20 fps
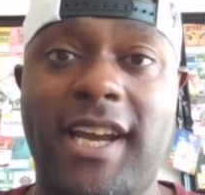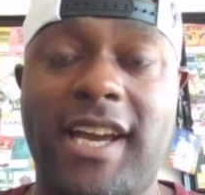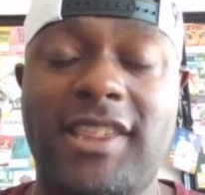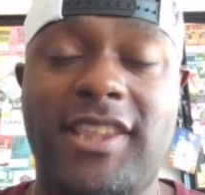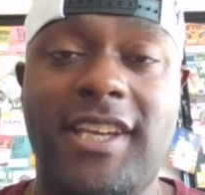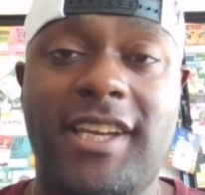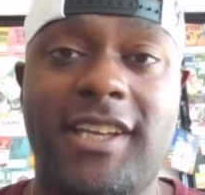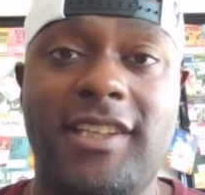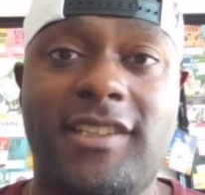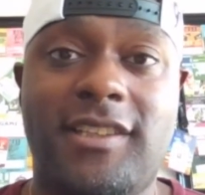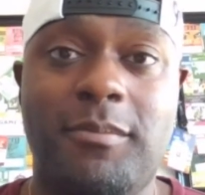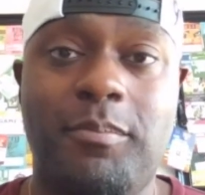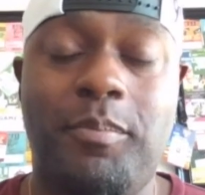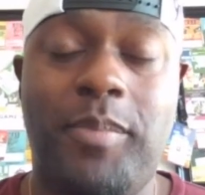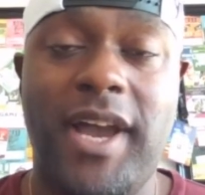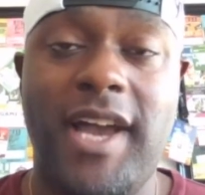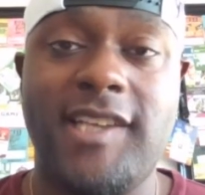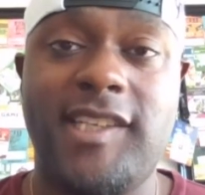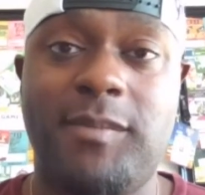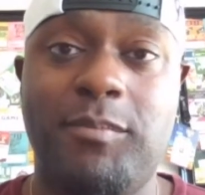I think it's the
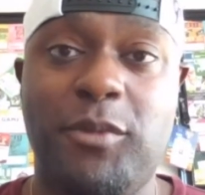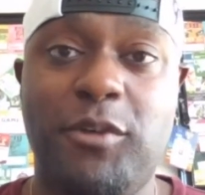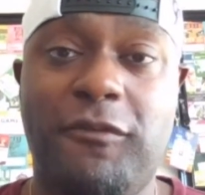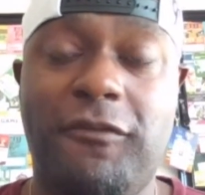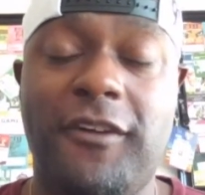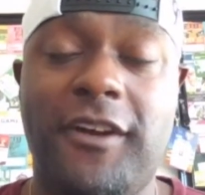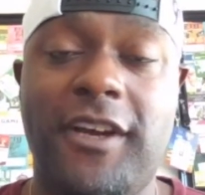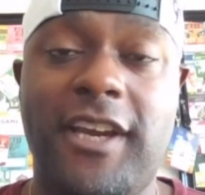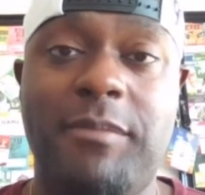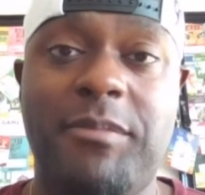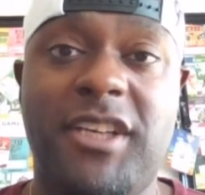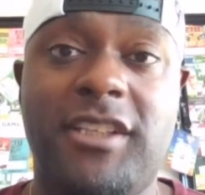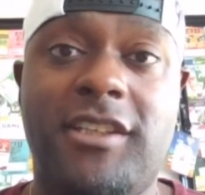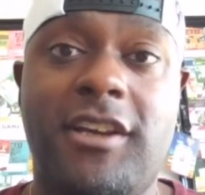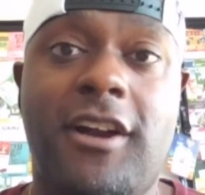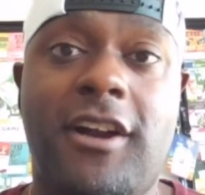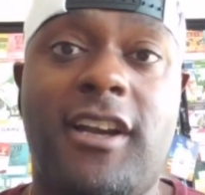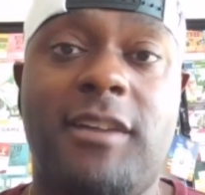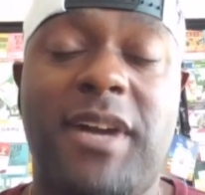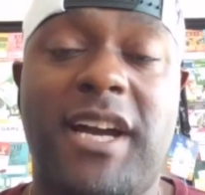best move for him. You're
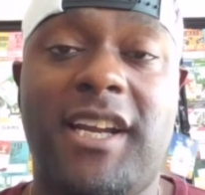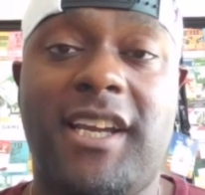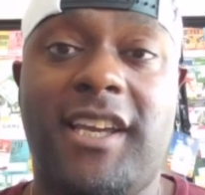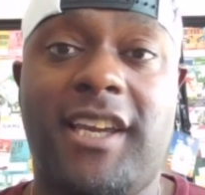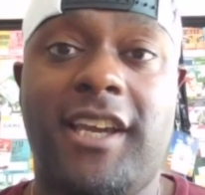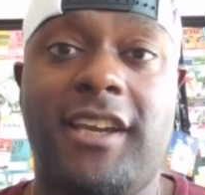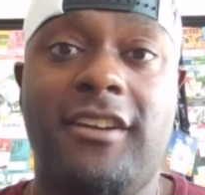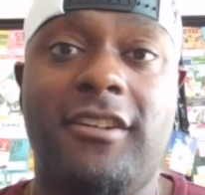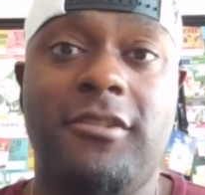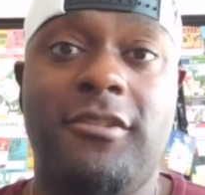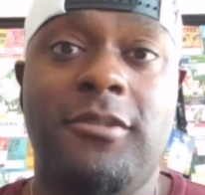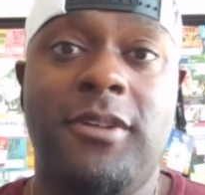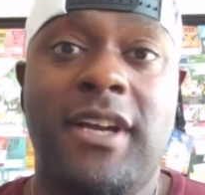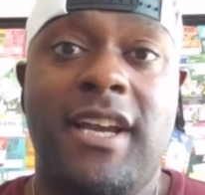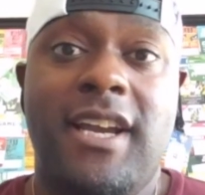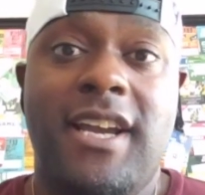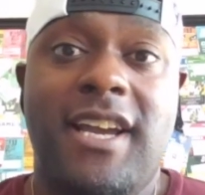talking about a kid who